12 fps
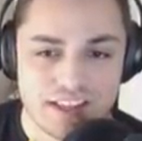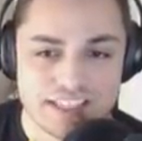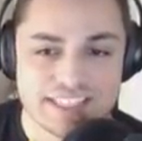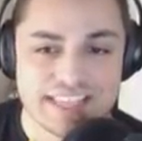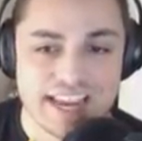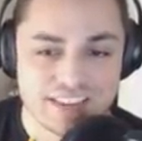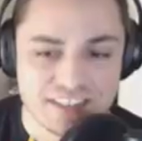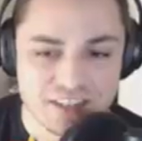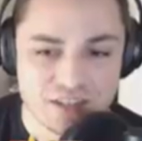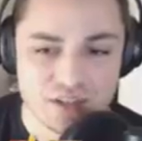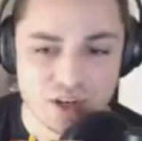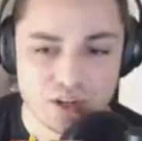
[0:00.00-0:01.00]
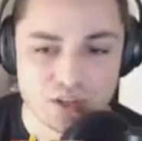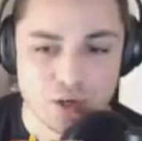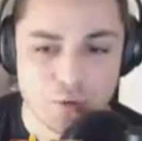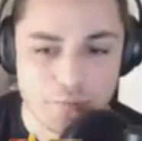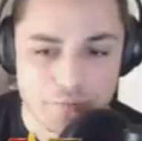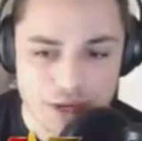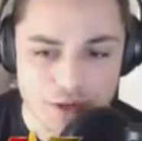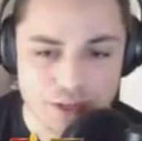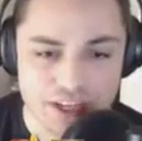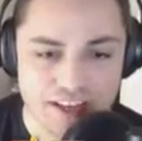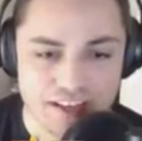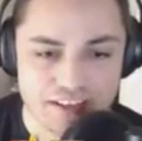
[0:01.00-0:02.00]
He's 18 years old. Good
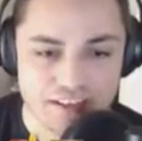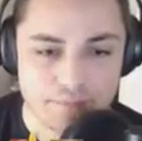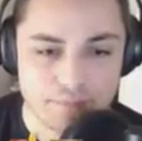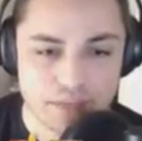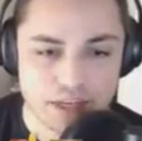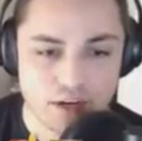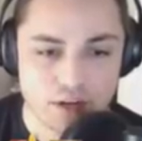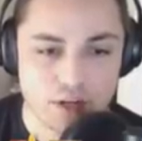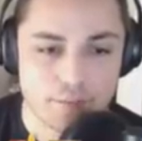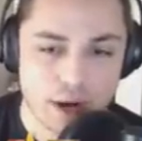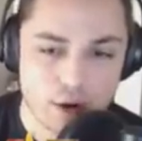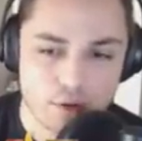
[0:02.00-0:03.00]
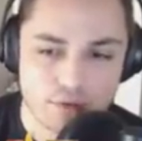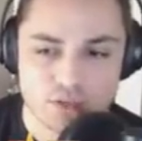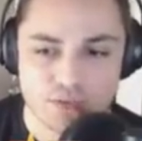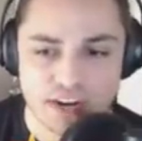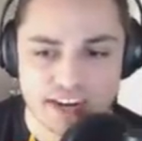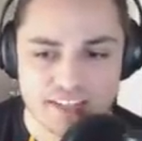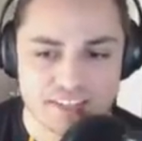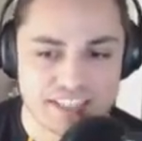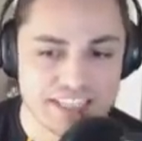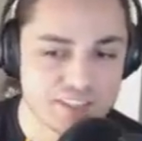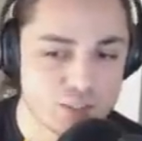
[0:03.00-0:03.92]
fielding, you know, good power versus righties, decent